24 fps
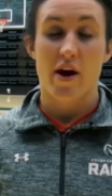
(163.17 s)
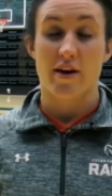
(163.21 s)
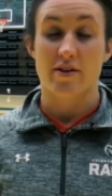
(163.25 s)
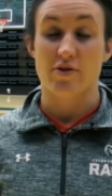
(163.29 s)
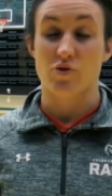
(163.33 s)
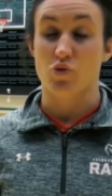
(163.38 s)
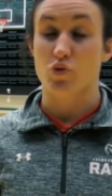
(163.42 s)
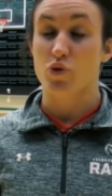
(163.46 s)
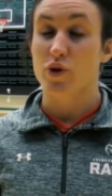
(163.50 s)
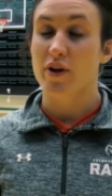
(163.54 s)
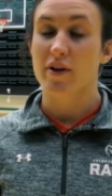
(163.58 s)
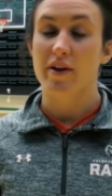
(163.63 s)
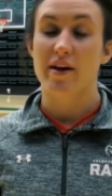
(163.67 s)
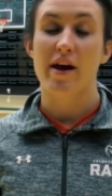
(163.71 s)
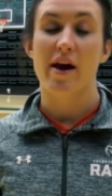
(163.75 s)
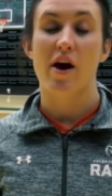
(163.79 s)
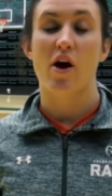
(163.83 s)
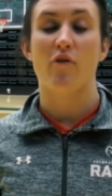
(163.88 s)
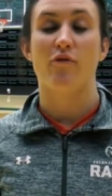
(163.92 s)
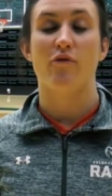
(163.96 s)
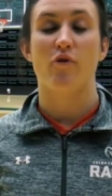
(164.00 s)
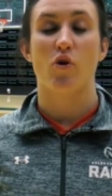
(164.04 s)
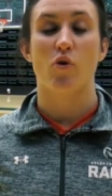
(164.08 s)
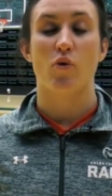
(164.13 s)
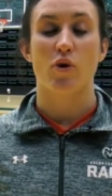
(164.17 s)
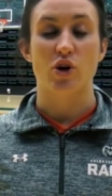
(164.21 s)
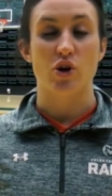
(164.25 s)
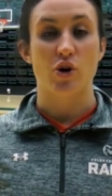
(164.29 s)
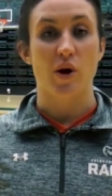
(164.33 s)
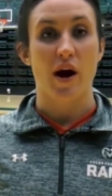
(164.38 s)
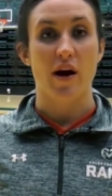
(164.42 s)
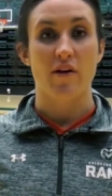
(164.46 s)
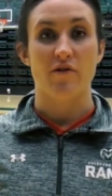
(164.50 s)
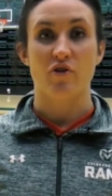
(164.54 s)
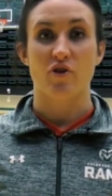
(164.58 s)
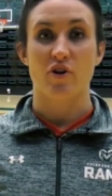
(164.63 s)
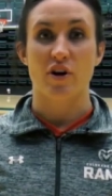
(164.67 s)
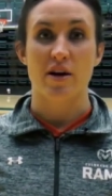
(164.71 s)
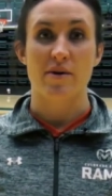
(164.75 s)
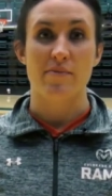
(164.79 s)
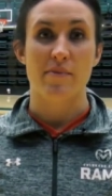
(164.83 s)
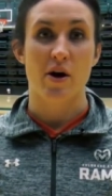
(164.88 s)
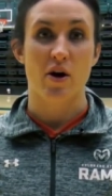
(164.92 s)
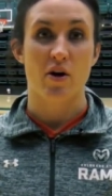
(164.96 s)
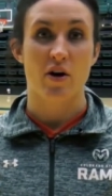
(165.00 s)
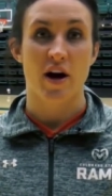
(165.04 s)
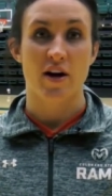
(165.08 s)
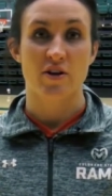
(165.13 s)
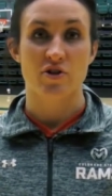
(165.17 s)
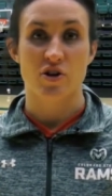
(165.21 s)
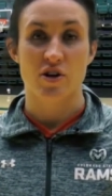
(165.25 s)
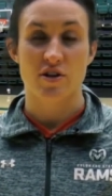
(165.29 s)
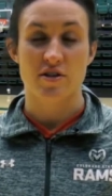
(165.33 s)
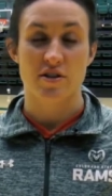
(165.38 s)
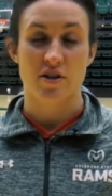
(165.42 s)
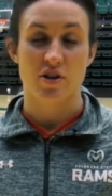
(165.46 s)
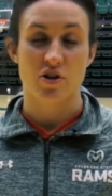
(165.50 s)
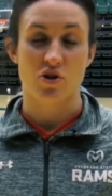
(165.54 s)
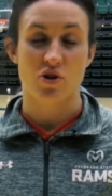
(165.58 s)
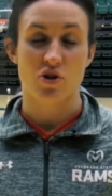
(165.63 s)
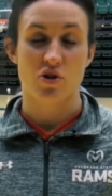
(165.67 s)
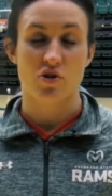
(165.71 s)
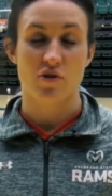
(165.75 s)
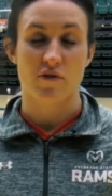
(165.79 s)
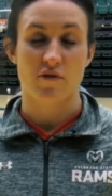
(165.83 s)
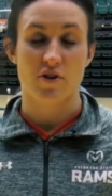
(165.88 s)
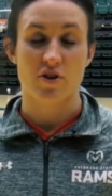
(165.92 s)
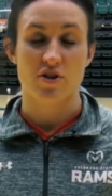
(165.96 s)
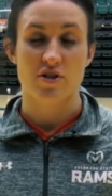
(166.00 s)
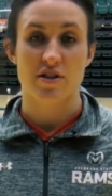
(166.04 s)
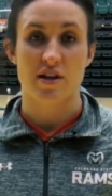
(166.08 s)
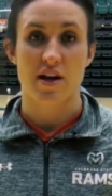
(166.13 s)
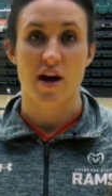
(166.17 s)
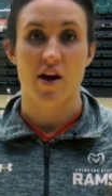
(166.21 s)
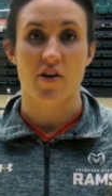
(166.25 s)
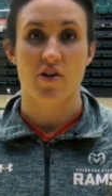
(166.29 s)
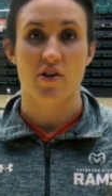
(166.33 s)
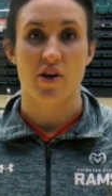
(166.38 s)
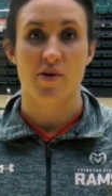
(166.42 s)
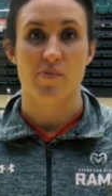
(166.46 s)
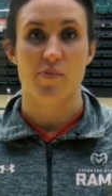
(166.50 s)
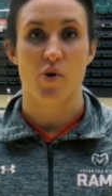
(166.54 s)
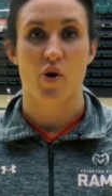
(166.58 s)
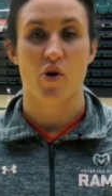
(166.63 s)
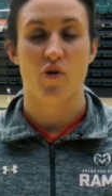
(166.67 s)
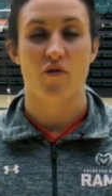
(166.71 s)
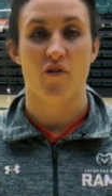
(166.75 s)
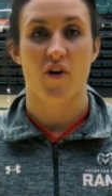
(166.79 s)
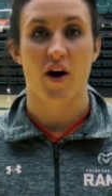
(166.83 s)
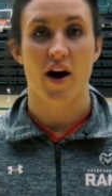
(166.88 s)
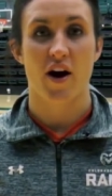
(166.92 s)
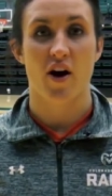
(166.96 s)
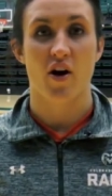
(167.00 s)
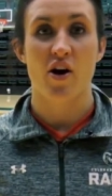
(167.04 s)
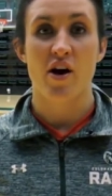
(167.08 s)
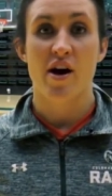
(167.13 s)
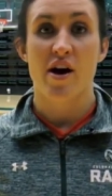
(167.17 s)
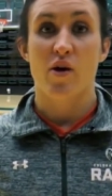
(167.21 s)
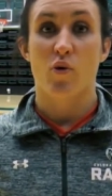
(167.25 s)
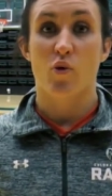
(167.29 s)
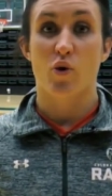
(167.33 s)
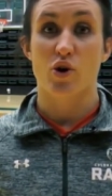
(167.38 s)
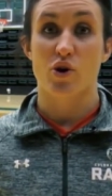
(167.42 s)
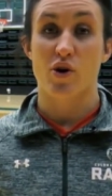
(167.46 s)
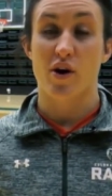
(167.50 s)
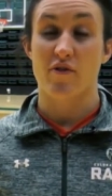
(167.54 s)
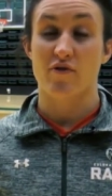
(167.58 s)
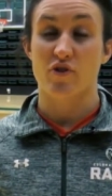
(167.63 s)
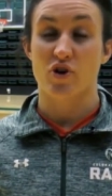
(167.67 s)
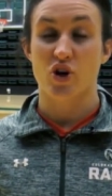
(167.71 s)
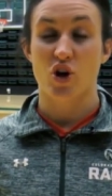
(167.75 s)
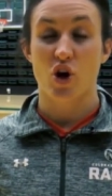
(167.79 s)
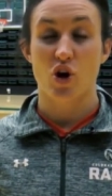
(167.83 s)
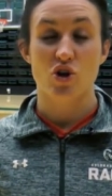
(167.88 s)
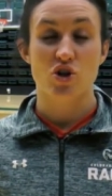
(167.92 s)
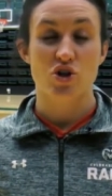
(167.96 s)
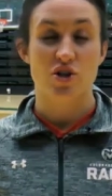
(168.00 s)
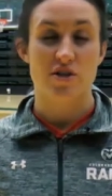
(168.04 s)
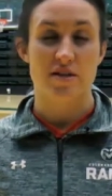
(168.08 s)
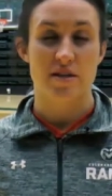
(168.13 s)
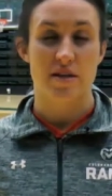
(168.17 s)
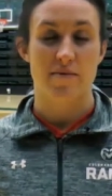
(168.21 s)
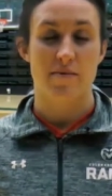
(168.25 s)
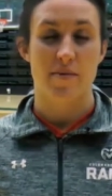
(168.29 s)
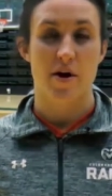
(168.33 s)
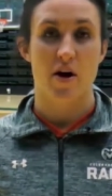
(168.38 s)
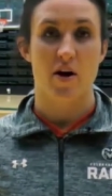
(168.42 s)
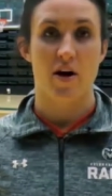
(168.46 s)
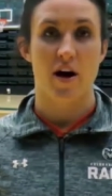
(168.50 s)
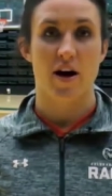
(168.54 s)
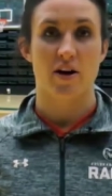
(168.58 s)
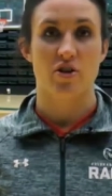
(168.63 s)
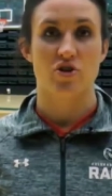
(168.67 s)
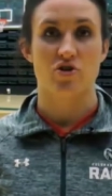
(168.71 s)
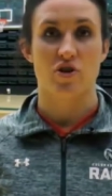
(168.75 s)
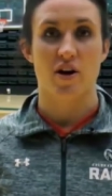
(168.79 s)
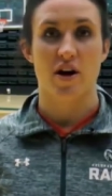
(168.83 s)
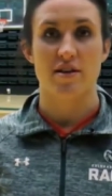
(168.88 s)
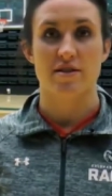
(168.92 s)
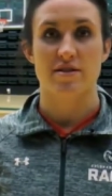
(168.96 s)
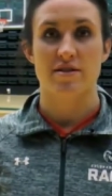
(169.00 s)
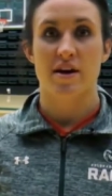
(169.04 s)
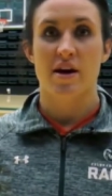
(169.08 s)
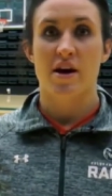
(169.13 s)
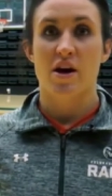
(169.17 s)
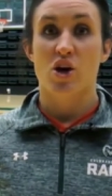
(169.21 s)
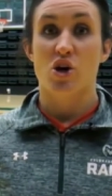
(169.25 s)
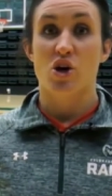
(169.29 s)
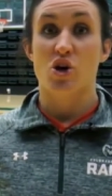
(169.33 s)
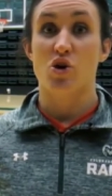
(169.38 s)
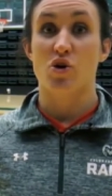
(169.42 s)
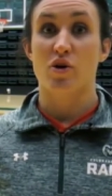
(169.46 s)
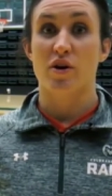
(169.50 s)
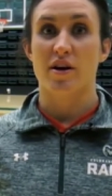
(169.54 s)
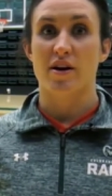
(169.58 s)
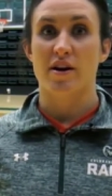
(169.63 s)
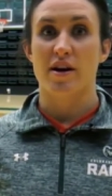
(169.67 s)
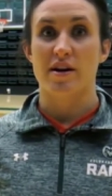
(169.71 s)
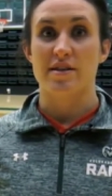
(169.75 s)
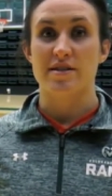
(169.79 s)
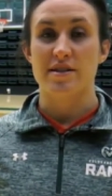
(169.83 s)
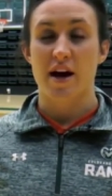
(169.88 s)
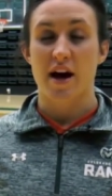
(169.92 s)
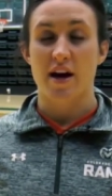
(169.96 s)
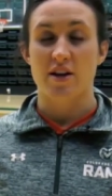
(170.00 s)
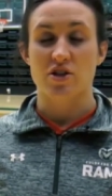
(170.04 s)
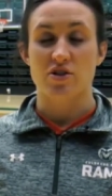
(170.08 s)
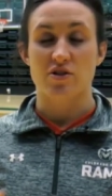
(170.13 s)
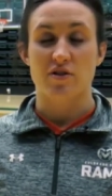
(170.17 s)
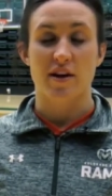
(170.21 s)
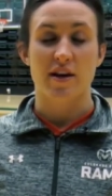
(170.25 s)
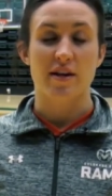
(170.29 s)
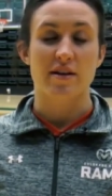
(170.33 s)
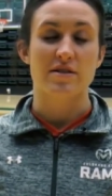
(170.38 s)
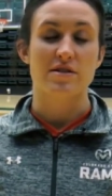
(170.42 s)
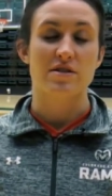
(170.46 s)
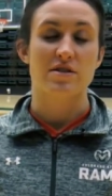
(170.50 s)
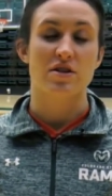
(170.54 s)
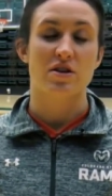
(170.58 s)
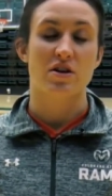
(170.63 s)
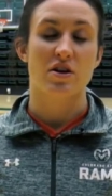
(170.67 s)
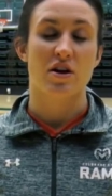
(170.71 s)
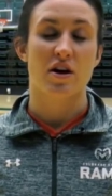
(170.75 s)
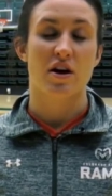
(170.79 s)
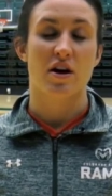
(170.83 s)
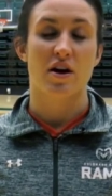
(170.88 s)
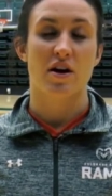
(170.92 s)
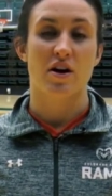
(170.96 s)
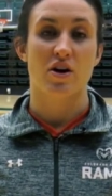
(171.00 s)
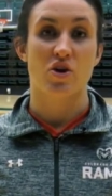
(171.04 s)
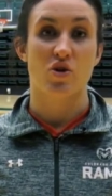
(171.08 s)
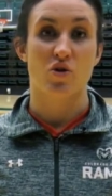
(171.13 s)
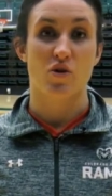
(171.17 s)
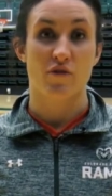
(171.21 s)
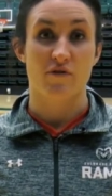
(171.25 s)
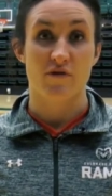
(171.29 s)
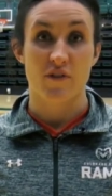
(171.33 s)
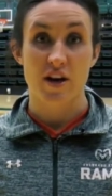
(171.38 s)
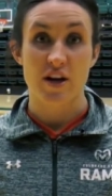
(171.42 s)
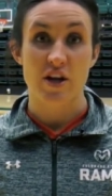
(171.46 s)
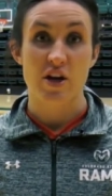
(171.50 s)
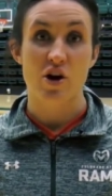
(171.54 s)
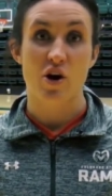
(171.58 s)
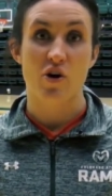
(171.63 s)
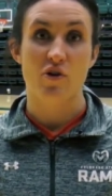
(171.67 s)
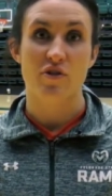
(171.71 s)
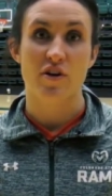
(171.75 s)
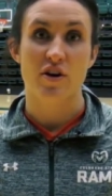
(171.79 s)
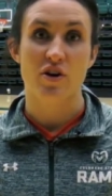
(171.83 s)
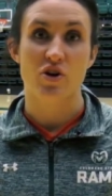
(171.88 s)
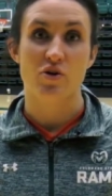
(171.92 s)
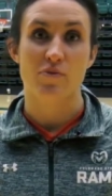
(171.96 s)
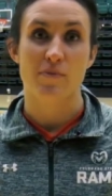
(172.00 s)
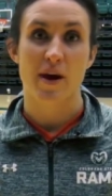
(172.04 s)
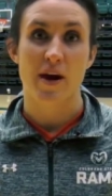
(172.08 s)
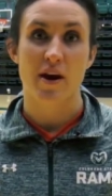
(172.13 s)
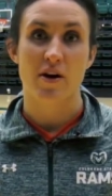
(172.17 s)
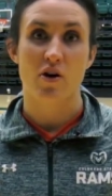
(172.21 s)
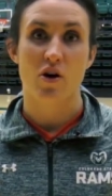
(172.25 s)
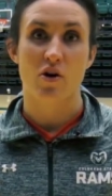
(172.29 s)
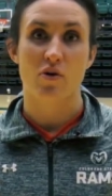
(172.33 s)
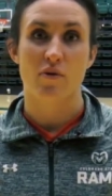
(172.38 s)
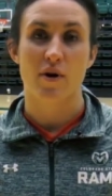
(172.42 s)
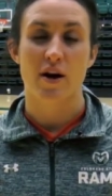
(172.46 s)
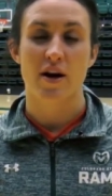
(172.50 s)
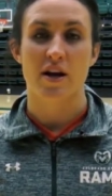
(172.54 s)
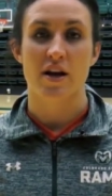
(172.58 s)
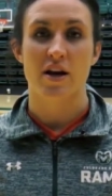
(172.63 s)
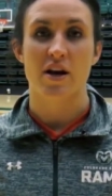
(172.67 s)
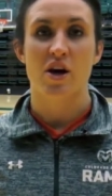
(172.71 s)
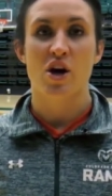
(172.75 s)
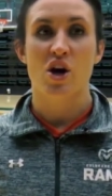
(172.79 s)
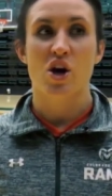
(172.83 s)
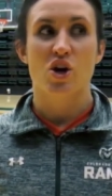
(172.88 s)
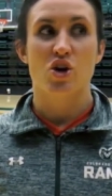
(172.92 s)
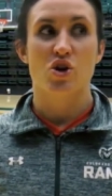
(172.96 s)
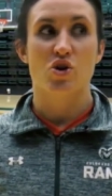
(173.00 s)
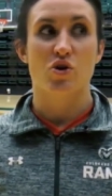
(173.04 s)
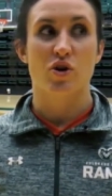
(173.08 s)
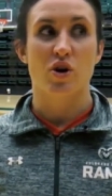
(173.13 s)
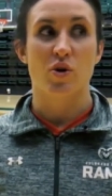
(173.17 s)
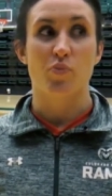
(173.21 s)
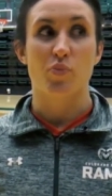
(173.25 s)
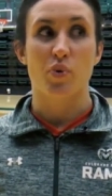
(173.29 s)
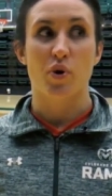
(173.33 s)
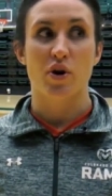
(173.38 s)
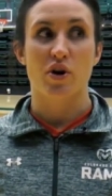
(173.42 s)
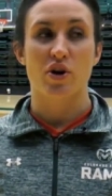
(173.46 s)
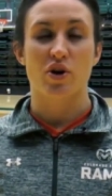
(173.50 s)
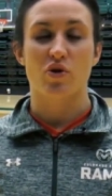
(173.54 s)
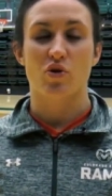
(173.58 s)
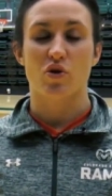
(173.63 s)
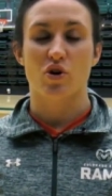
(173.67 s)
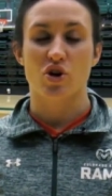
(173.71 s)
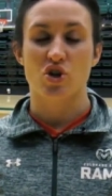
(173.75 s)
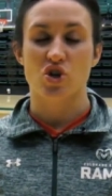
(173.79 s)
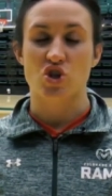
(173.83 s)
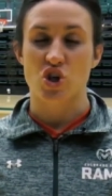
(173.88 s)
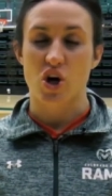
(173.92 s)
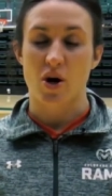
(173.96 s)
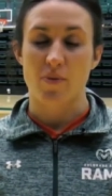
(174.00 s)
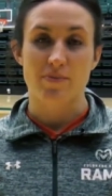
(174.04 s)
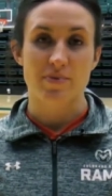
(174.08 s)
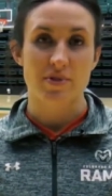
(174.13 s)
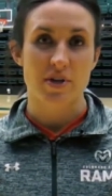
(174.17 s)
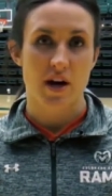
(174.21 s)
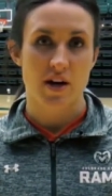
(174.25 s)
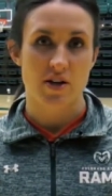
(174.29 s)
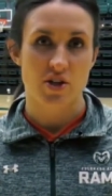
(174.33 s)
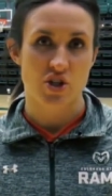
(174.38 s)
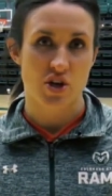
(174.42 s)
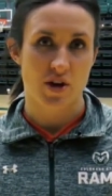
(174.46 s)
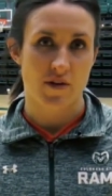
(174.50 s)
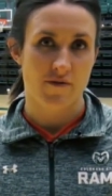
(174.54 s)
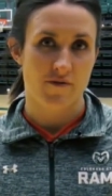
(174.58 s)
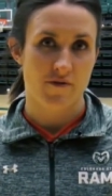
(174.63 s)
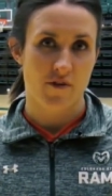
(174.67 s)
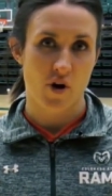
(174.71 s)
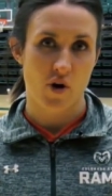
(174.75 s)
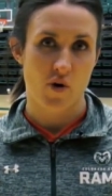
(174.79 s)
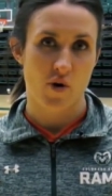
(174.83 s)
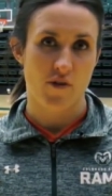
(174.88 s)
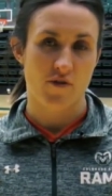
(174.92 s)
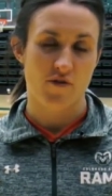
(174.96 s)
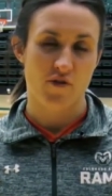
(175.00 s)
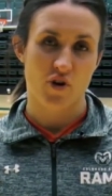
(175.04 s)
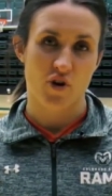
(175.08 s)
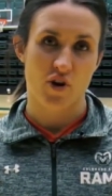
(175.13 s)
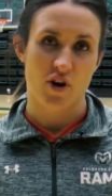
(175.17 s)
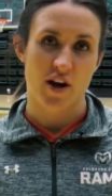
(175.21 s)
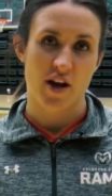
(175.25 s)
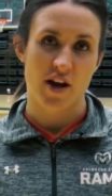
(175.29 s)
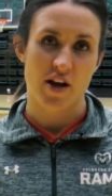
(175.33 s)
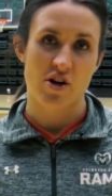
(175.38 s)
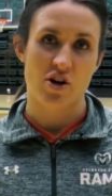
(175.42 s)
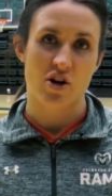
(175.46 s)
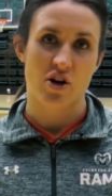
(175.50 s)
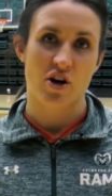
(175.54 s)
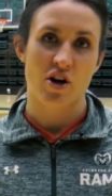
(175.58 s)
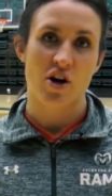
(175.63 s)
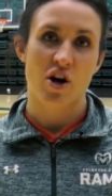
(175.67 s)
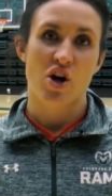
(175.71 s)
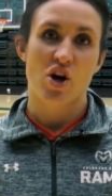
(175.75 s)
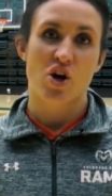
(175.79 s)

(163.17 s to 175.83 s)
it's really helpful when you have your email address in your University Athlete profile. When you have your coach's email address, you can attach links to your video that you made already. You can put your jump touch info if you're a hitter.